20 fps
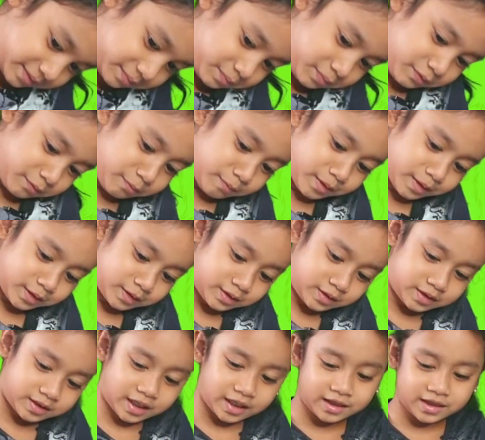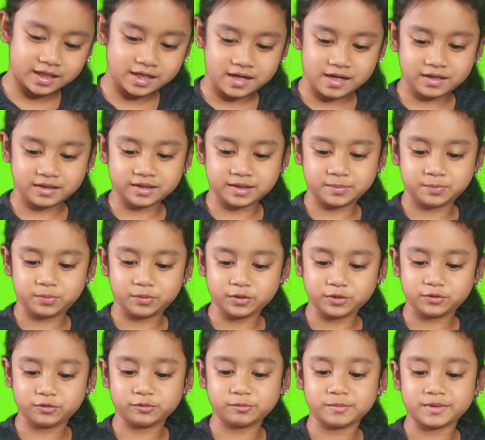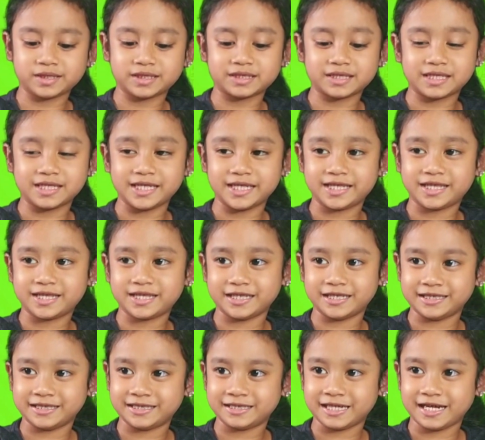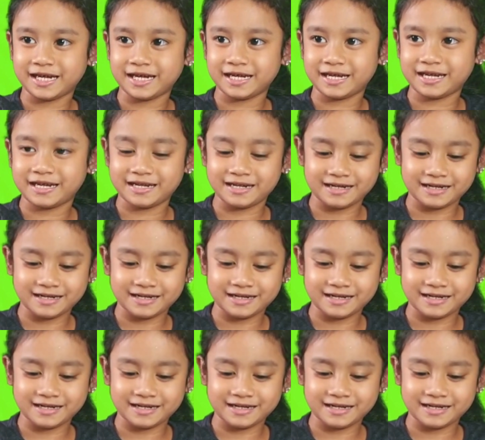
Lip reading: just put much. I think I just put too much glitter inside.